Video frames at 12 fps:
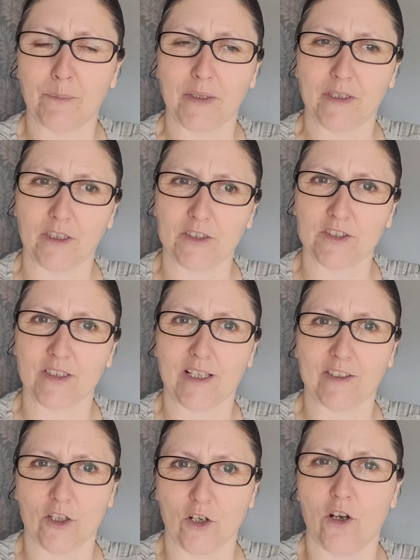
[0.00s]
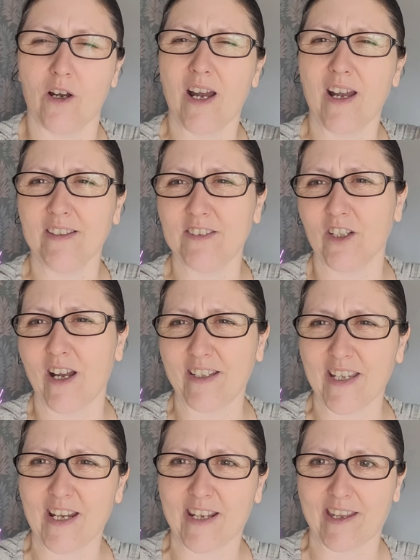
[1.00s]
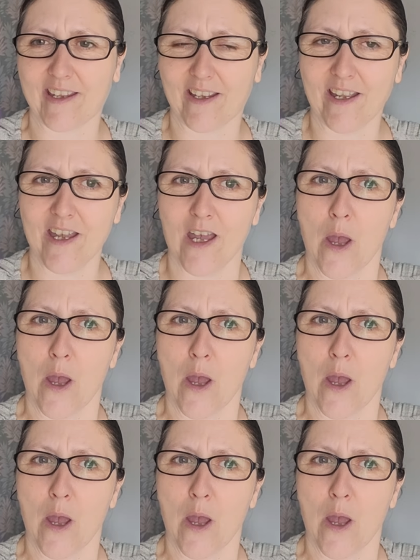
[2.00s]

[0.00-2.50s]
because I know, I, do, I get it,